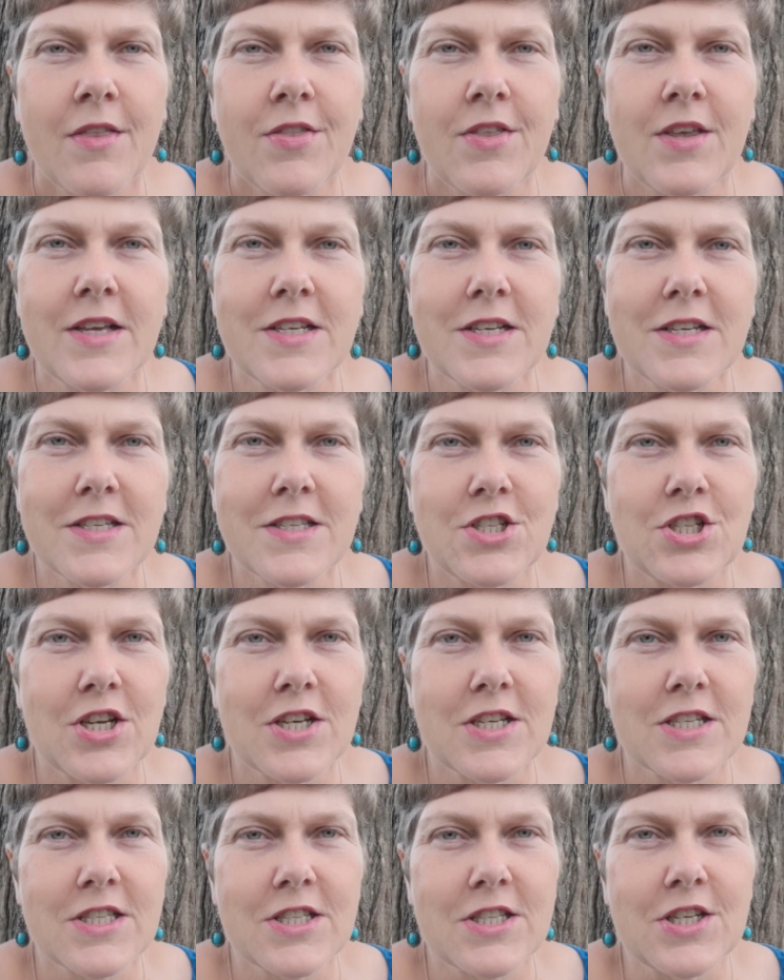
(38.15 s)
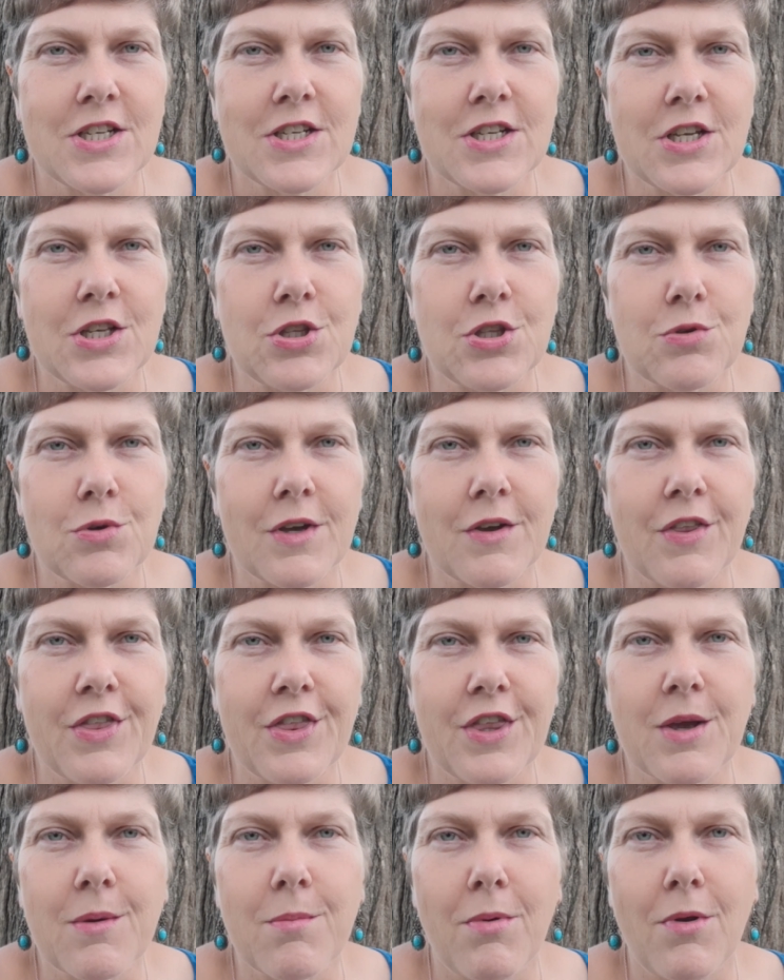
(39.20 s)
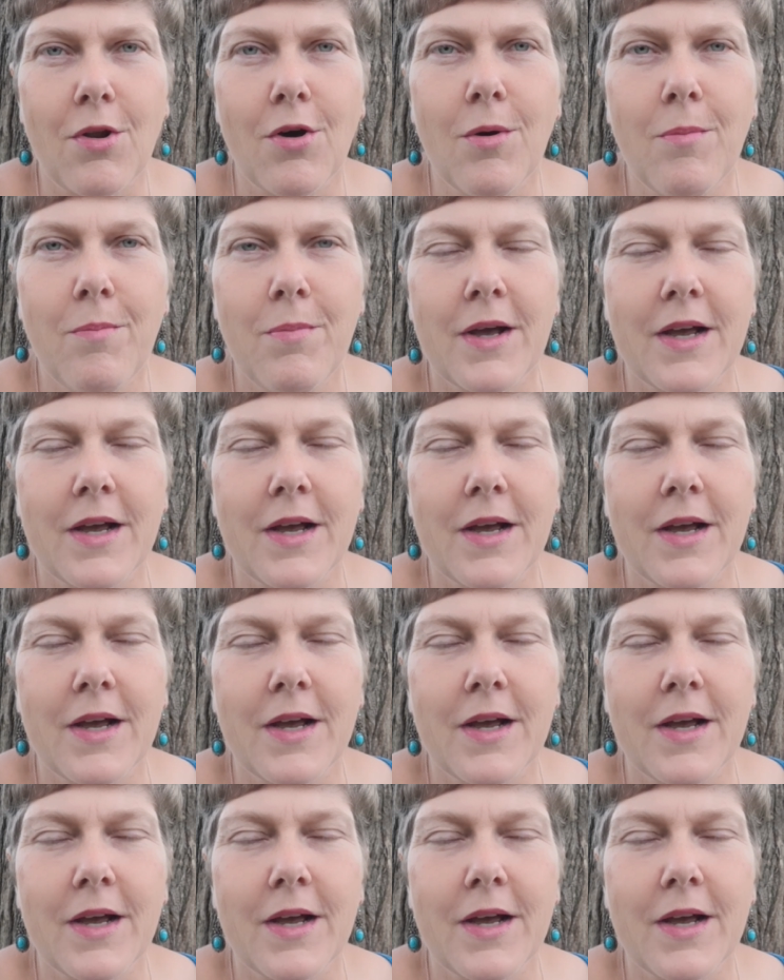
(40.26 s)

things just turn into a thick blob